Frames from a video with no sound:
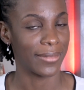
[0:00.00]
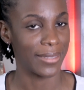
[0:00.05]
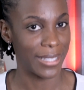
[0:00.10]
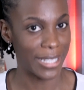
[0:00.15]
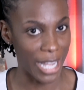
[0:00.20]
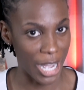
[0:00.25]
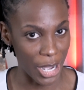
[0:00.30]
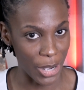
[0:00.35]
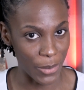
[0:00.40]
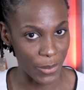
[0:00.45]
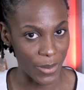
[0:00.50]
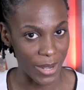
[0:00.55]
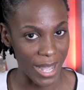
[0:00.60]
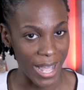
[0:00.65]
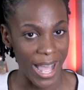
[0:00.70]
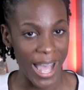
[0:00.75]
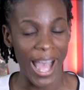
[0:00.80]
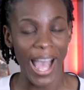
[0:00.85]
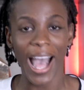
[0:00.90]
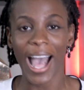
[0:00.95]
Now,
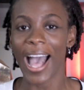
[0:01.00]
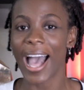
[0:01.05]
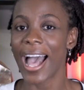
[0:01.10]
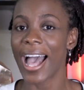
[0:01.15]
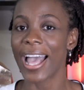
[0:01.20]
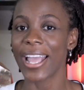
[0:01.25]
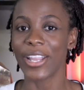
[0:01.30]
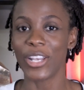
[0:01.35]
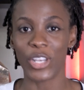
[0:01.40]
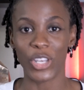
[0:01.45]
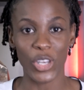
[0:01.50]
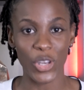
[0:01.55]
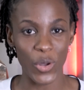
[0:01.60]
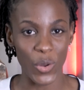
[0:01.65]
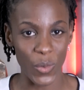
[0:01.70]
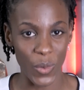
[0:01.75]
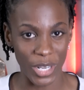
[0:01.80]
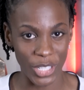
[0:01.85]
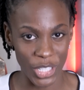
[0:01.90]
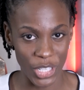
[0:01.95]
I
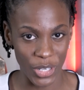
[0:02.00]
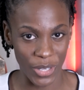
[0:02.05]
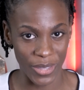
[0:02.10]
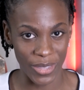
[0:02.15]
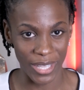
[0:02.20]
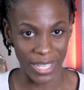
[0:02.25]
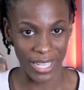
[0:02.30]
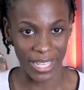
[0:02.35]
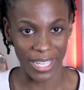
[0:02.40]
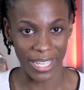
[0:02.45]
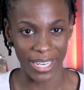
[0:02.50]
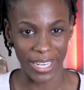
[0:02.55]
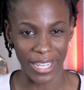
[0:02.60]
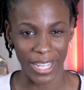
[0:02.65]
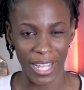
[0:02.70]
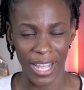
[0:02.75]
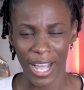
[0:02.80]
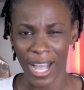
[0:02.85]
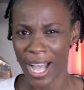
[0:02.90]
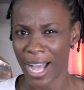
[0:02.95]
know what you're thinking.
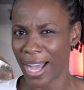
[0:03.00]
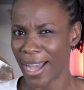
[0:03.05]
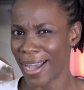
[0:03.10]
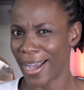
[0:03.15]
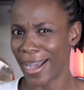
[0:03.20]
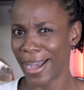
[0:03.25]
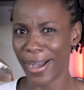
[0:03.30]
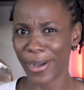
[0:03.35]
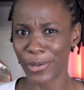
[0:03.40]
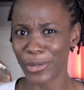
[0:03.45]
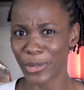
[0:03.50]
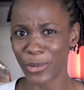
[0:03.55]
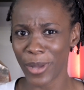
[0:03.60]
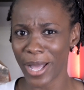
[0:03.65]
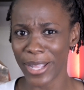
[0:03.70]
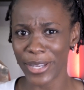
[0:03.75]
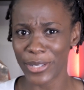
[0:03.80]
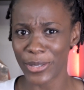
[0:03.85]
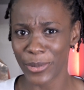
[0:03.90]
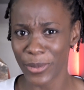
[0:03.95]
How do
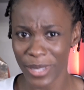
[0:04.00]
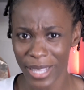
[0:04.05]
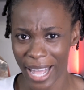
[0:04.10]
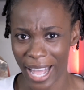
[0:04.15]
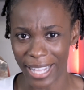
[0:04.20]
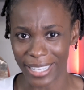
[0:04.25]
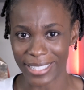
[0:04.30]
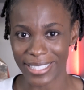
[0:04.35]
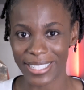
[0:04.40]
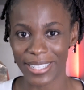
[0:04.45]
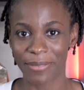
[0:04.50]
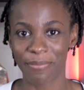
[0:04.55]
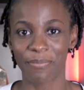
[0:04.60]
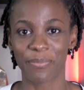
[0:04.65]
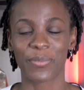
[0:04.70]
I do that?